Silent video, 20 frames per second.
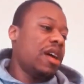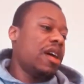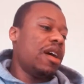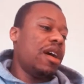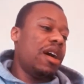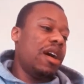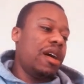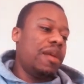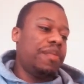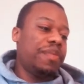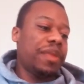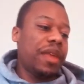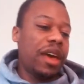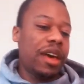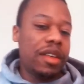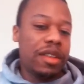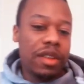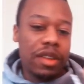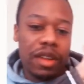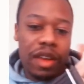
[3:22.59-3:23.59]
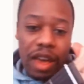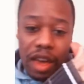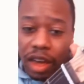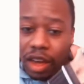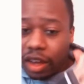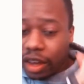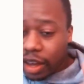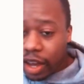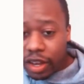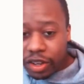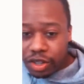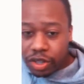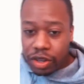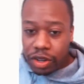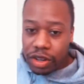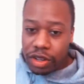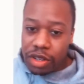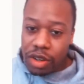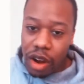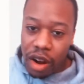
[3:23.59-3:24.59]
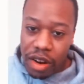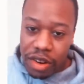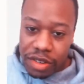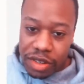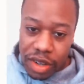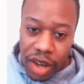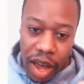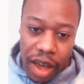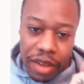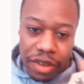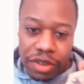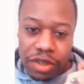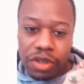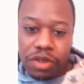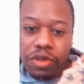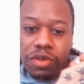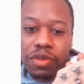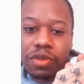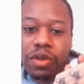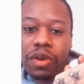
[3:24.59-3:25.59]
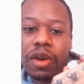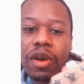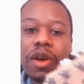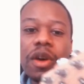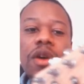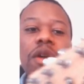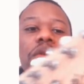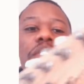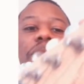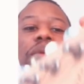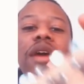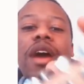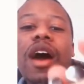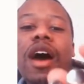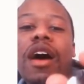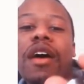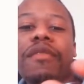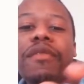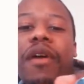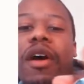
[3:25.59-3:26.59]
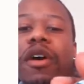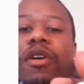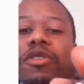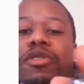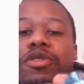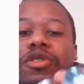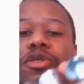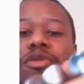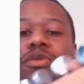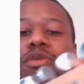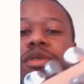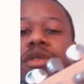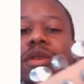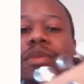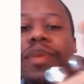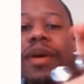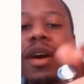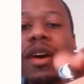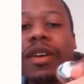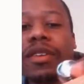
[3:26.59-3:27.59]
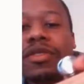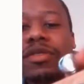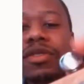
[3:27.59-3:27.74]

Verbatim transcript: Um, and in case your guitar is not in tune, we have our tuner pegs